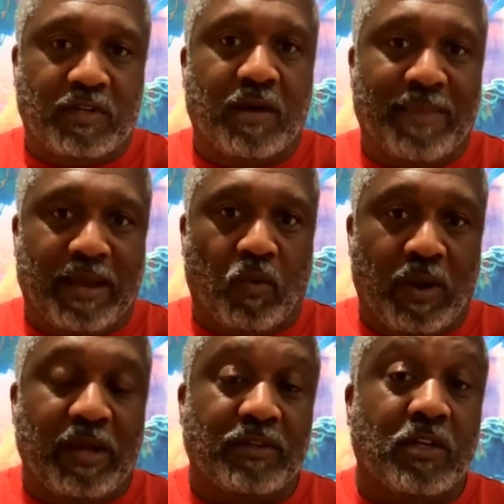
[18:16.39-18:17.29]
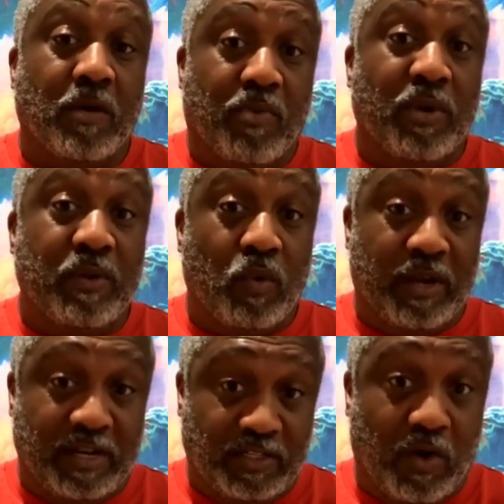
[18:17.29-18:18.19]
to come back around to a point
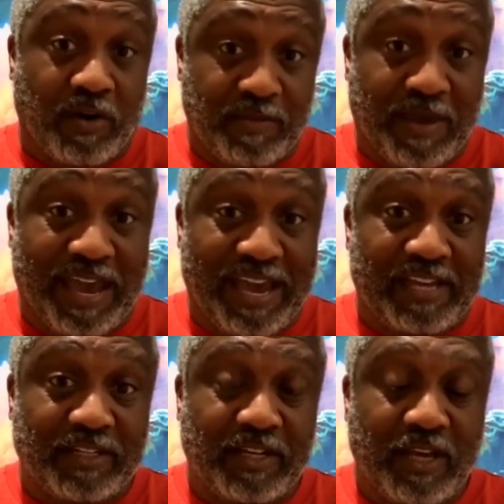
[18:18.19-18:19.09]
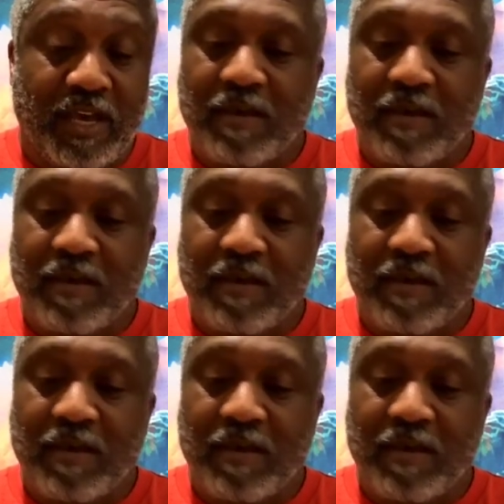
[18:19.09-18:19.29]
where it has already passed,